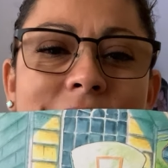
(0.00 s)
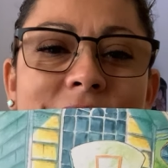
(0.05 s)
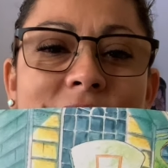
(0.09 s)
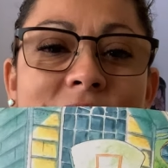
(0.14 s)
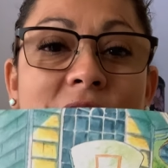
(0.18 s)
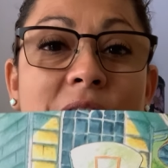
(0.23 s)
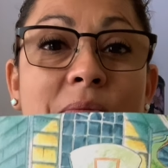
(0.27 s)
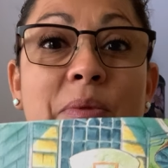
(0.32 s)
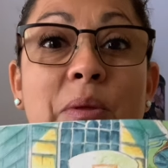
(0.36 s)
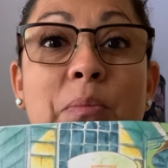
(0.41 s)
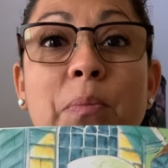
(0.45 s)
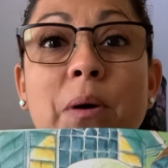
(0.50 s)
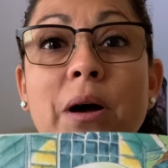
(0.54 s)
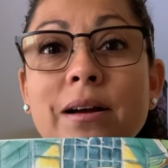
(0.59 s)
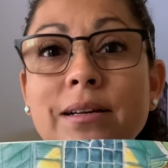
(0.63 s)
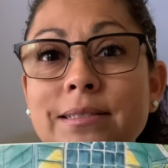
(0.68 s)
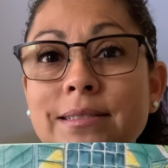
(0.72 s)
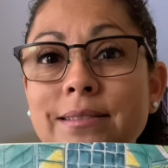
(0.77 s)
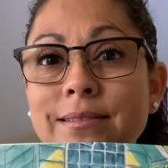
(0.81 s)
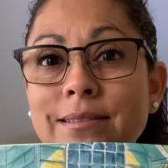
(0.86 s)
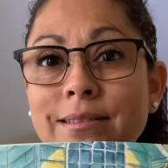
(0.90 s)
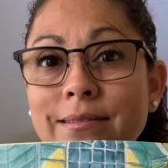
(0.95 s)
From the
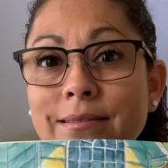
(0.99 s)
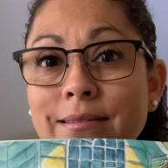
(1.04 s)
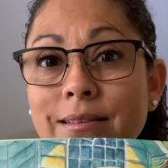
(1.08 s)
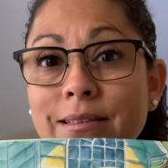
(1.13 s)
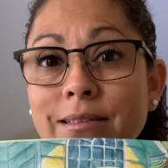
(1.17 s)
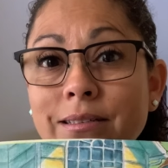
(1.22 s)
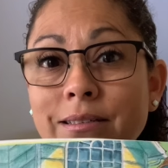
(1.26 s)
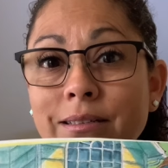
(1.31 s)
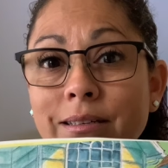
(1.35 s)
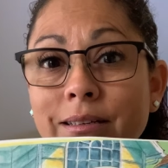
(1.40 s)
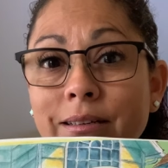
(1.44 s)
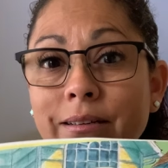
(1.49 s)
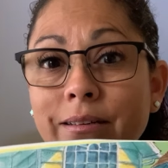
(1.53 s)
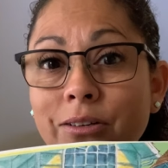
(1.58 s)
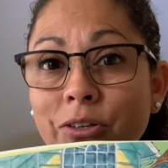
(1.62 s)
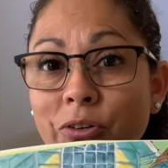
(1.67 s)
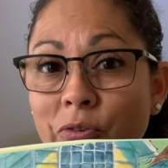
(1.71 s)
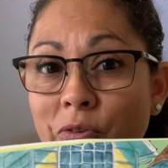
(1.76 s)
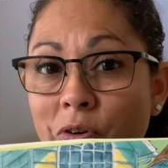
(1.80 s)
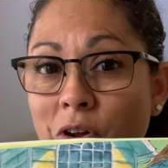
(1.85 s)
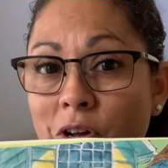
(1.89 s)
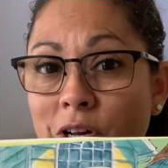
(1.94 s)
boxes in the
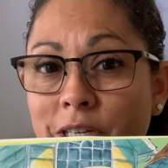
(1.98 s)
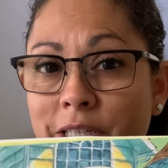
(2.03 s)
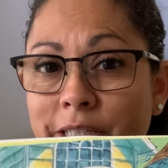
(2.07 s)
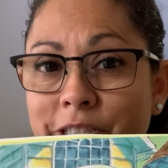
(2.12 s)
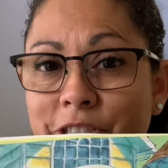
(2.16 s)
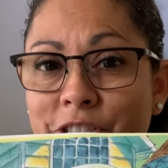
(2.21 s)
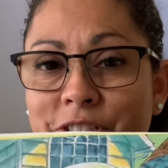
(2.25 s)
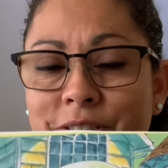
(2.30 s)
garage,